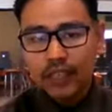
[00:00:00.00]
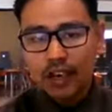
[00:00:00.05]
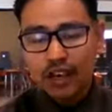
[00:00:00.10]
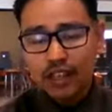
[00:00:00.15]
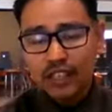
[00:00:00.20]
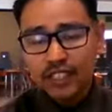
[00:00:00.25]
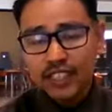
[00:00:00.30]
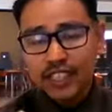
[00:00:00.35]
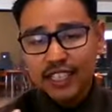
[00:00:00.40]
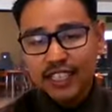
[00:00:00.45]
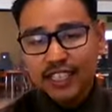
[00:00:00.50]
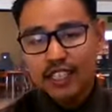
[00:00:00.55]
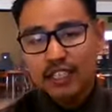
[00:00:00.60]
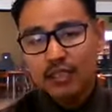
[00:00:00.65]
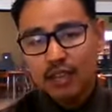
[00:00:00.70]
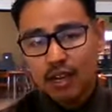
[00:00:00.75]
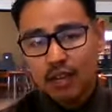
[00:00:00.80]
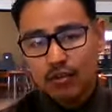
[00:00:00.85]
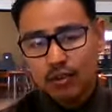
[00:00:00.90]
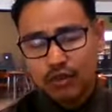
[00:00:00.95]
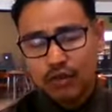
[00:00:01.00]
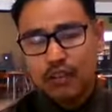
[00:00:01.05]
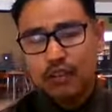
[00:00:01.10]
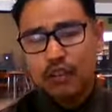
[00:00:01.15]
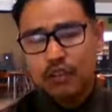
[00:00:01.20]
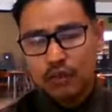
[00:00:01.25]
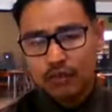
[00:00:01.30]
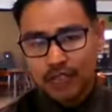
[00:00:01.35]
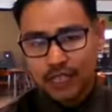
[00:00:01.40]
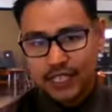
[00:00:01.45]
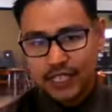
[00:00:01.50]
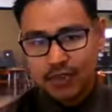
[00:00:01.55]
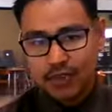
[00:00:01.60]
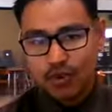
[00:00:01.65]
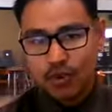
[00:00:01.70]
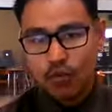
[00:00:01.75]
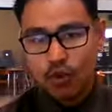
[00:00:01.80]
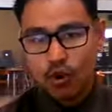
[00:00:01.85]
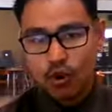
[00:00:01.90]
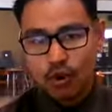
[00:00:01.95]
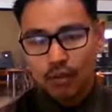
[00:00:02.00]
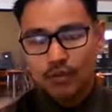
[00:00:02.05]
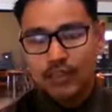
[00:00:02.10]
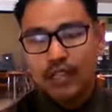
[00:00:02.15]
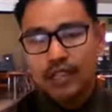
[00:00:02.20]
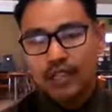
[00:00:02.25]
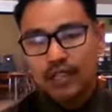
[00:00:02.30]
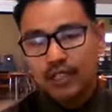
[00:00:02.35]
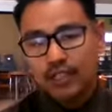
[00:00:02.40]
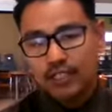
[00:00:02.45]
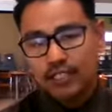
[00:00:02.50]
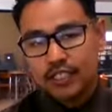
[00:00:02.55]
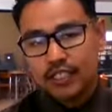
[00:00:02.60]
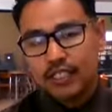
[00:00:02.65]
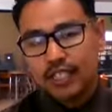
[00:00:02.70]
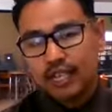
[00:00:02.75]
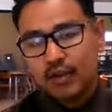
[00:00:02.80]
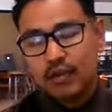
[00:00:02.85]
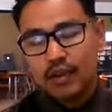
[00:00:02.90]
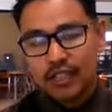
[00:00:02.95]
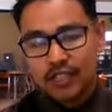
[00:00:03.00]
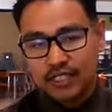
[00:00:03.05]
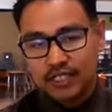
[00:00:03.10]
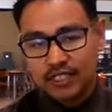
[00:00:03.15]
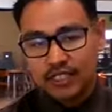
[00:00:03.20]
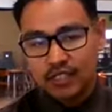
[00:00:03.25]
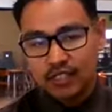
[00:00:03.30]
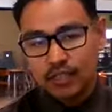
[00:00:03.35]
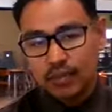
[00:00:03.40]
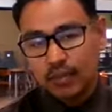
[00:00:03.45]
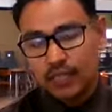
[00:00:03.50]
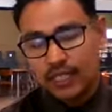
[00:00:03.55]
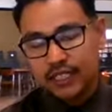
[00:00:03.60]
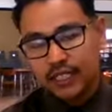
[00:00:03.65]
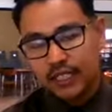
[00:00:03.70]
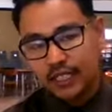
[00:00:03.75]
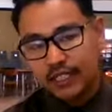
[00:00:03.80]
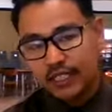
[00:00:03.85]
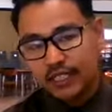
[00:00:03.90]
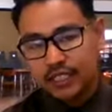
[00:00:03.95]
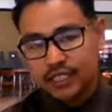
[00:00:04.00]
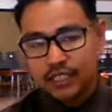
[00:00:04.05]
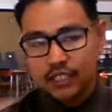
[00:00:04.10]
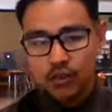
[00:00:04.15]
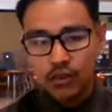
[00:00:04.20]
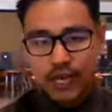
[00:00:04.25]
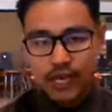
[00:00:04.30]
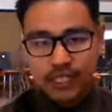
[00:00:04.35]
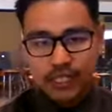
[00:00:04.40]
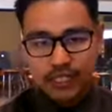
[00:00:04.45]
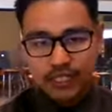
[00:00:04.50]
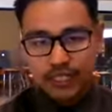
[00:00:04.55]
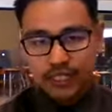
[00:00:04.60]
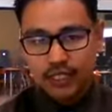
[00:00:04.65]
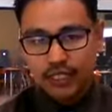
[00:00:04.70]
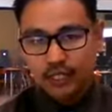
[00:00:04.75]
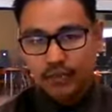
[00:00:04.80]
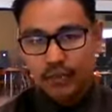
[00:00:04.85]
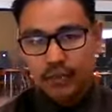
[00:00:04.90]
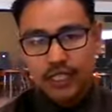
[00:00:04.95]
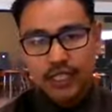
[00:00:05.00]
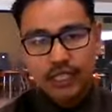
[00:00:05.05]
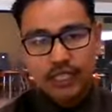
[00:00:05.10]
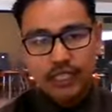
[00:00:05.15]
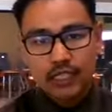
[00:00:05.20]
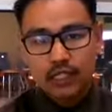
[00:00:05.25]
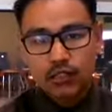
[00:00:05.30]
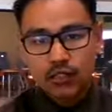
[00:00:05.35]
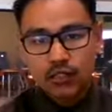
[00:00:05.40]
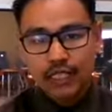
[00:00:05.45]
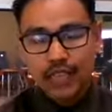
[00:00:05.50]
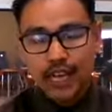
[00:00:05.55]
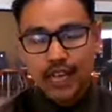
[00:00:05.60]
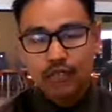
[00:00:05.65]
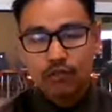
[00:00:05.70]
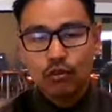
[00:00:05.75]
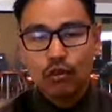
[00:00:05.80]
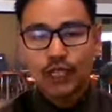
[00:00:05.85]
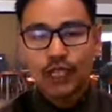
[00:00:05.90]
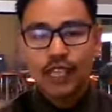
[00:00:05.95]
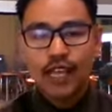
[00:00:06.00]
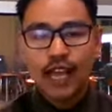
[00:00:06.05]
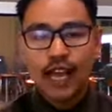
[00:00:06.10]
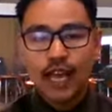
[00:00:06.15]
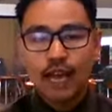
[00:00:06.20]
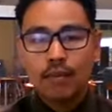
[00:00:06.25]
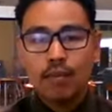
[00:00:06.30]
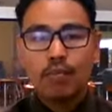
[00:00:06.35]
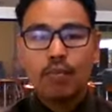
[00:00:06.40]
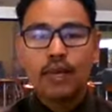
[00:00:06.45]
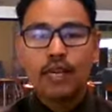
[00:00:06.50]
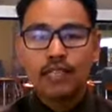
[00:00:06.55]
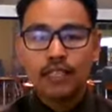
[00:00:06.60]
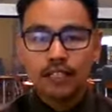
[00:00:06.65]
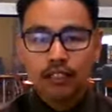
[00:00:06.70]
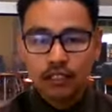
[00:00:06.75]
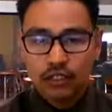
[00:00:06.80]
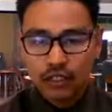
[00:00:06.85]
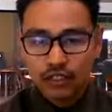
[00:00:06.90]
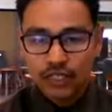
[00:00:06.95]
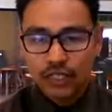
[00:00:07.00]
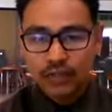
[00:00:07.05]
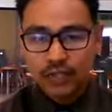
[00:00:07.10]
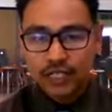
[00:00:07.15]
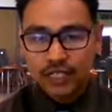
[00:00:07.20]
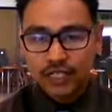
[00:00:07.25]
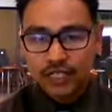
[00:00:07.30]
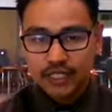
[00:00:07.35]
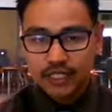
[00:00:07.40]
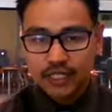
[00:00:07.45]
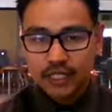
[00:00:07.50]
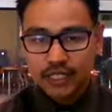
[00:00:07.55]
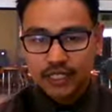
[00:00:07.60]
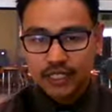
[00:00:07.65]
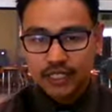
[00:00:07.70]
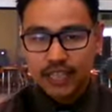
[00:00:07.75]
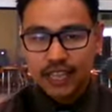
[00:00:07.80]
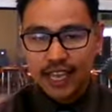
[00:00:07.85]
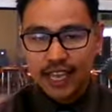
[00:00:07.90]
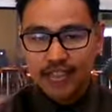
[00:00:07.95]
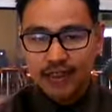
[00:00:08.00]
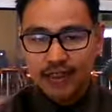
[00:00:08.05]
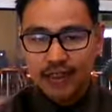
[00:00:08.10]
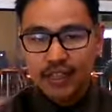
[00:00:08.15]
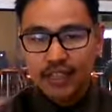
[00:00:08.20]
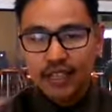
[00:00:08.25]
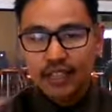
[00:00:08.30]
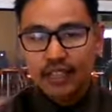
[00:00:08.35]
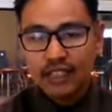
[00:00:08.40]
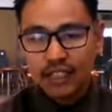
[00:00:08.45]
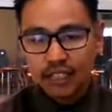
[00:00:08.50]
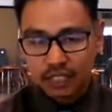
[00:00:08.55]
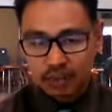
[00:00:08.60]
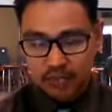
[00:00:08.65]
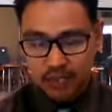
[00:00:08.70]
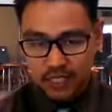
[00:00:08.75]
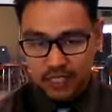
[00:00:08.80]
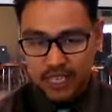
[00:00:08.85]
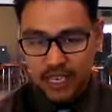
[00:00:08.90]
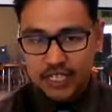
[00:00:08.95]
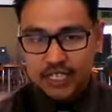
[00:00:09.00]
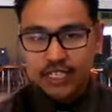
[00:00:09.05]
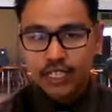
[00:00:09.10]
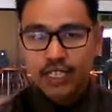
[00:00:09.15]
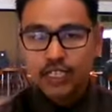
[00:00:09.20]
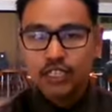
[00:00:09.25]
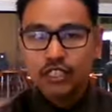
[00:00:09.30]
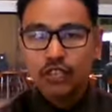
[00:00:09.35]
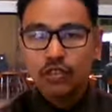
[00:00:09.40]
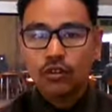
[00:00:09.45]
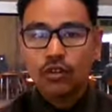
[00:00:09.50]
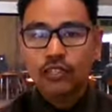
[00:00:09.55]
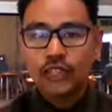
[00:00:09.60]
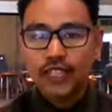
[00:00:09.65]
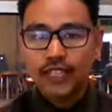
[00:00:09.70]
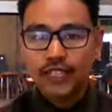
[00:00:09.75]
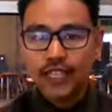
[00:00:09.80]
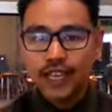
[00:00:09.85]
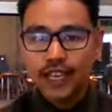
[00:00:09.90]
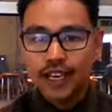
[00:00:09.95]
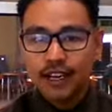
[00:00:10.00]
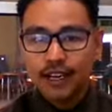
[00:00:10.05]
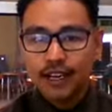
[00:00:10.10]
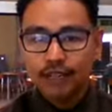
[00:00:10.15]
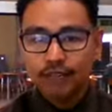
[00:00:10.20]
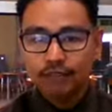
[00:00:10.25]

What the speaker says: On that review of income form, there's check boxes. So depending on the situation, it could be that the student had really high medical expenses, and they have documentation that shows that they